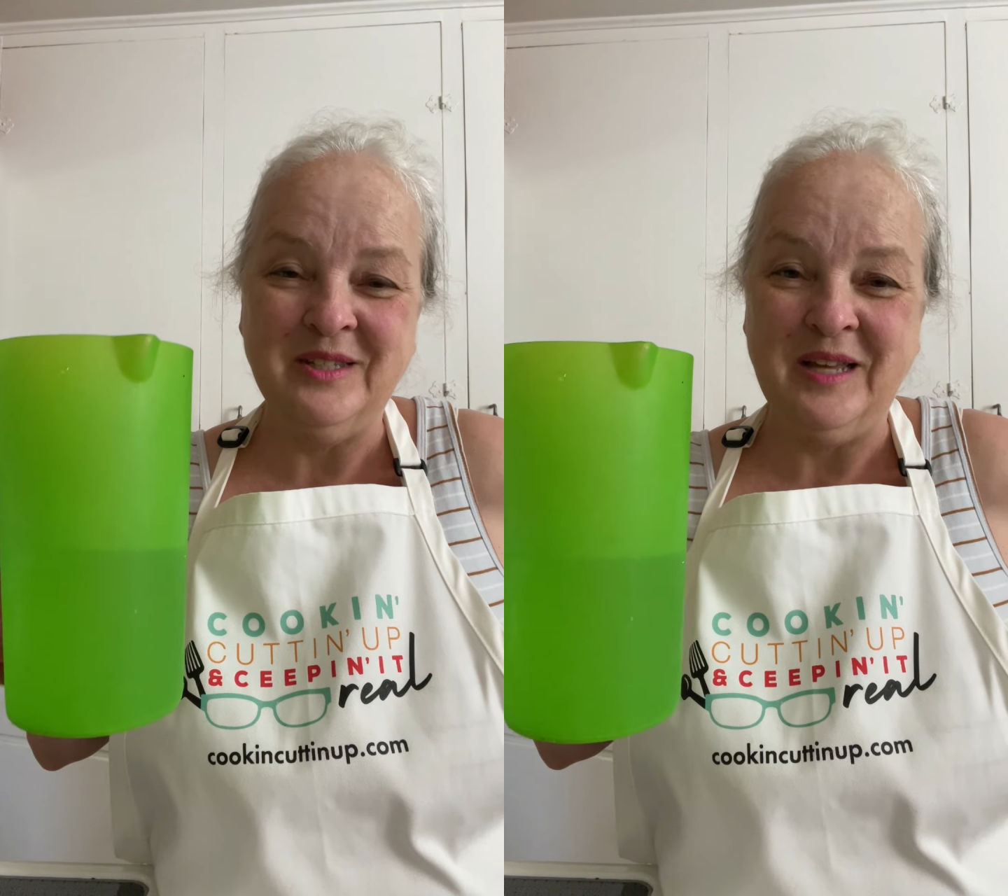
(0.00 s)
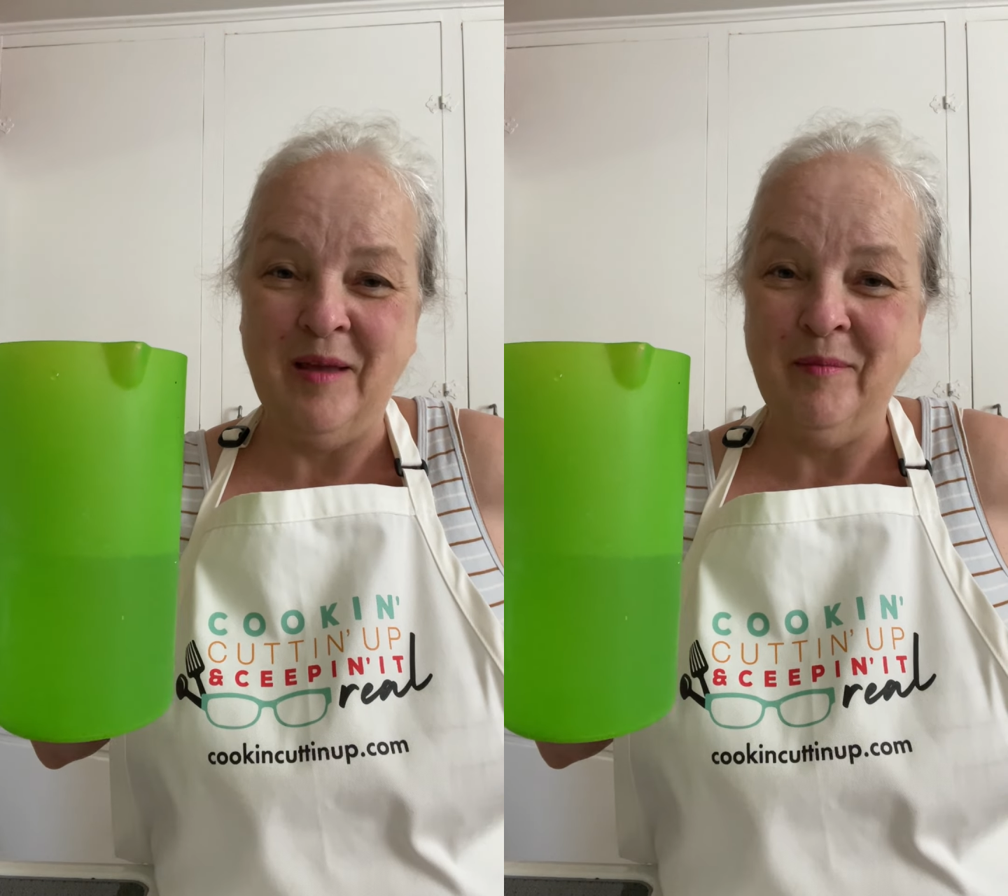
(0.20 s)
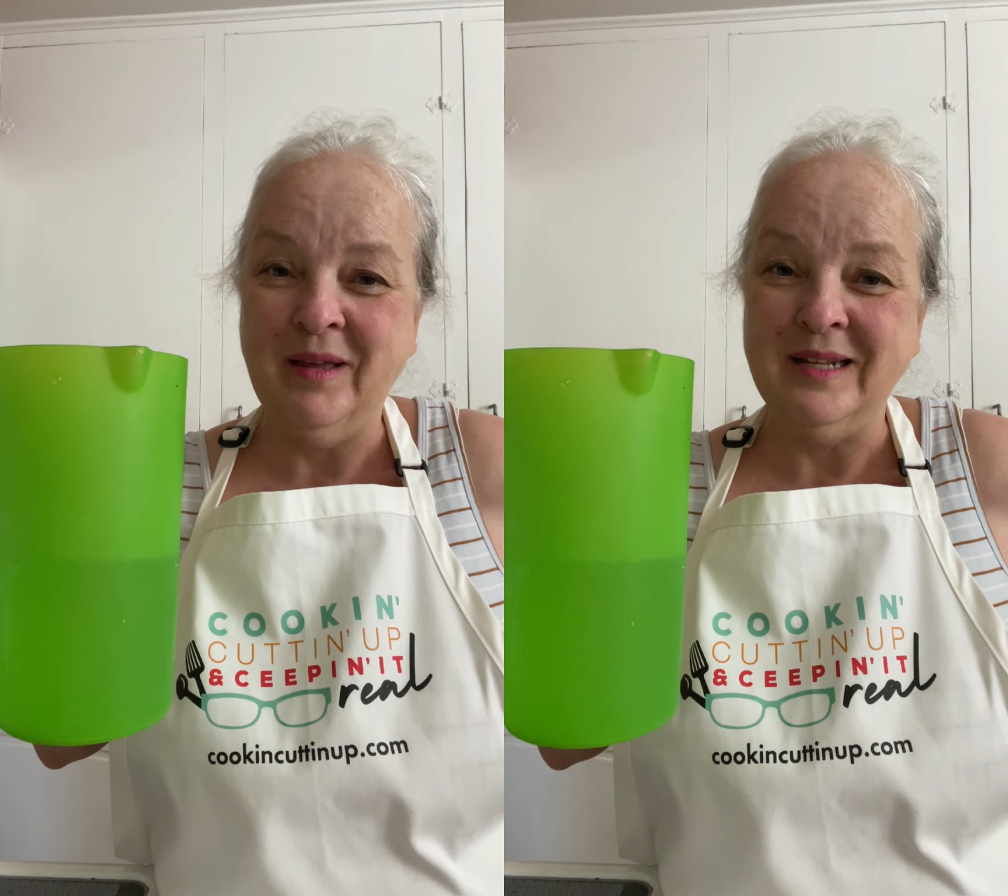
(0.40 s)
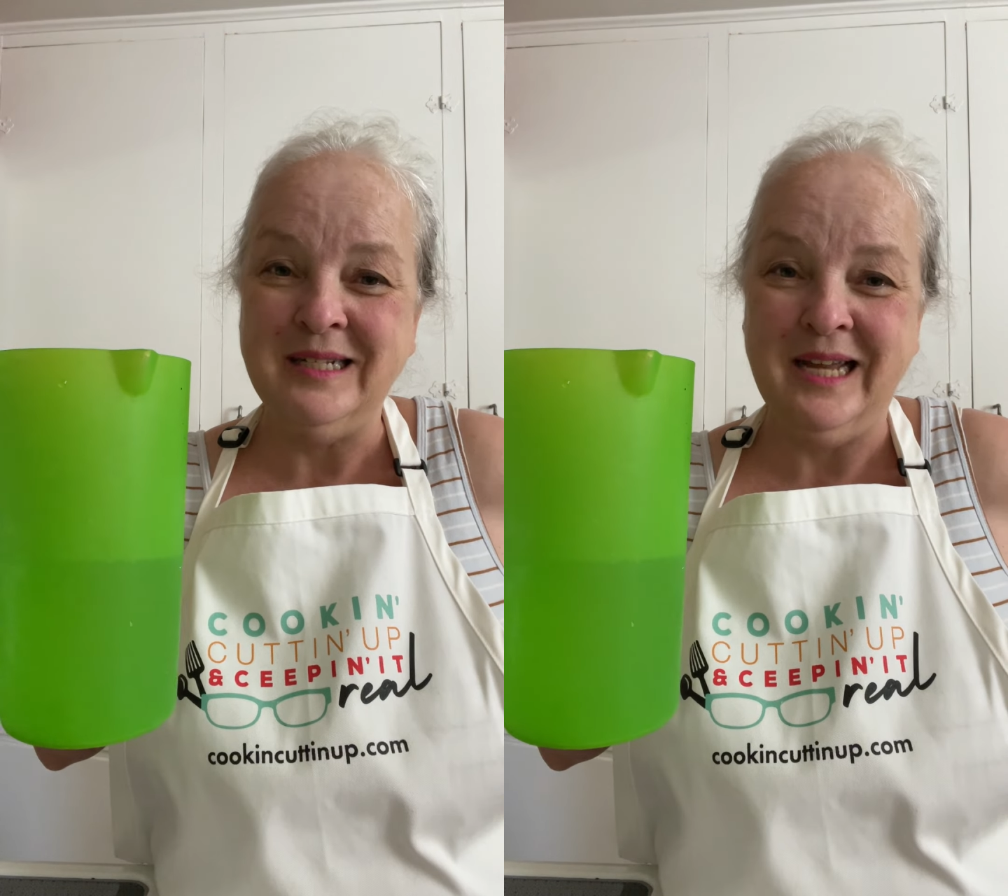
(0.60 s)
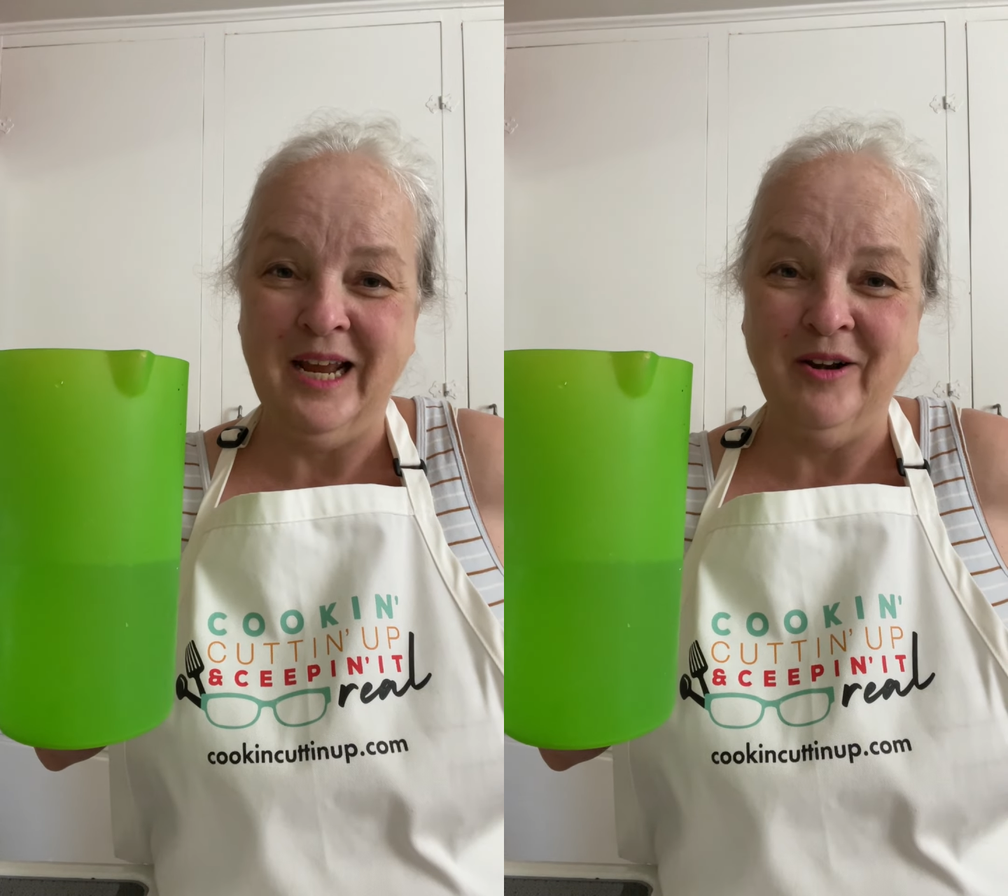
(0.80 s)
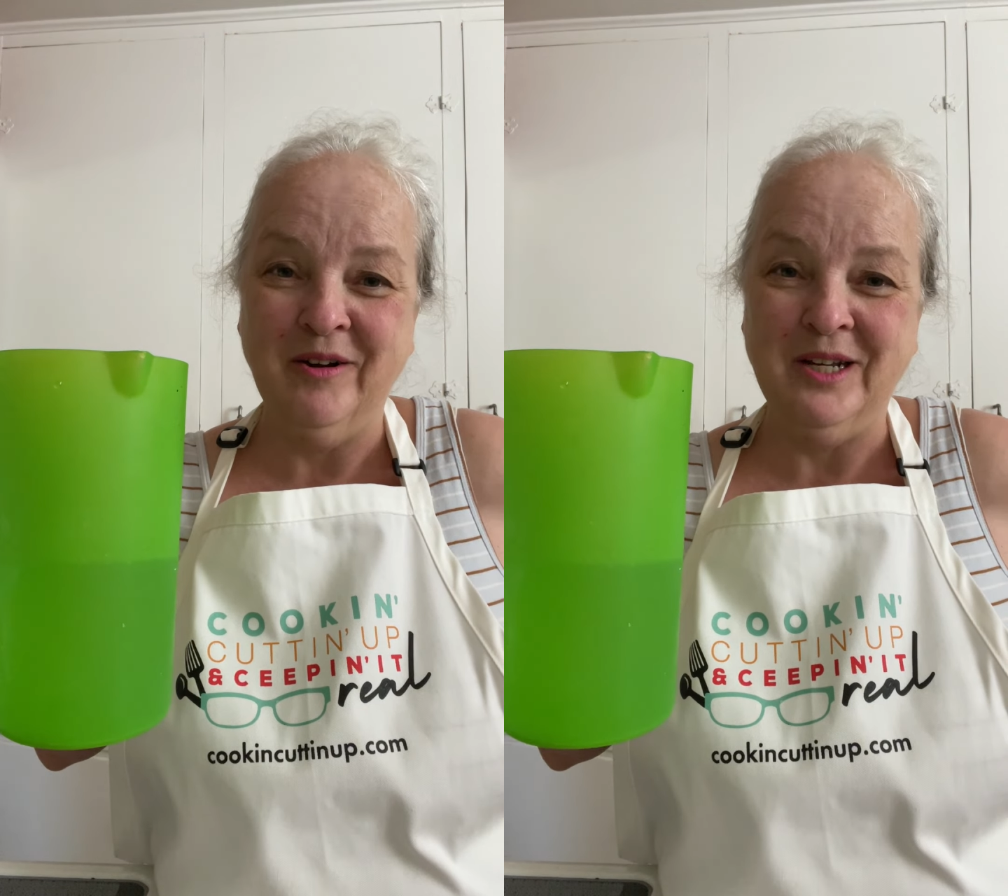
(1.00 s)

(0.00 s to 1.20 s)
same container